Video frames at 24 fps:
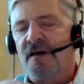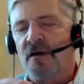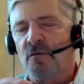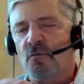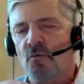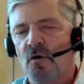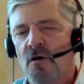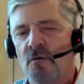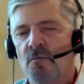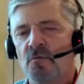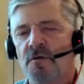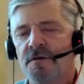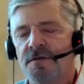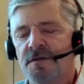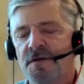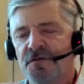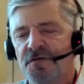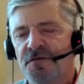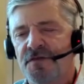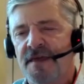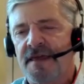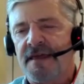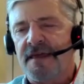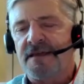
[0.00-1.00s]
what were the
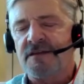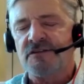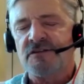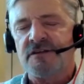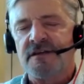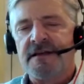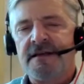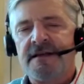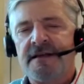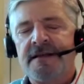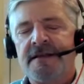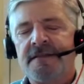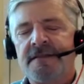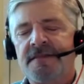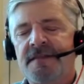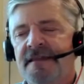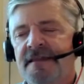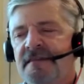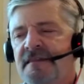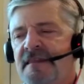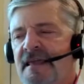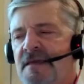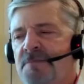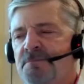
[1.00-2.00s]
things
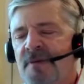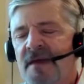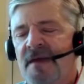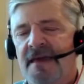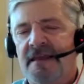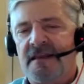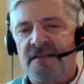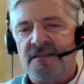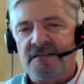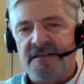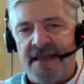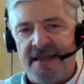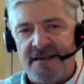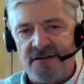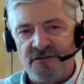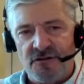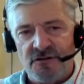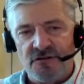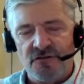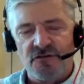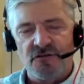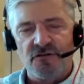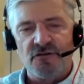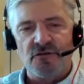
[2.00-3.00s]
that they paid
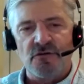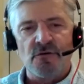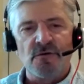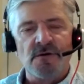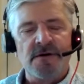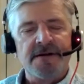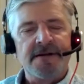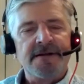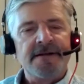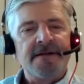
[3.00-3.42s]
attention to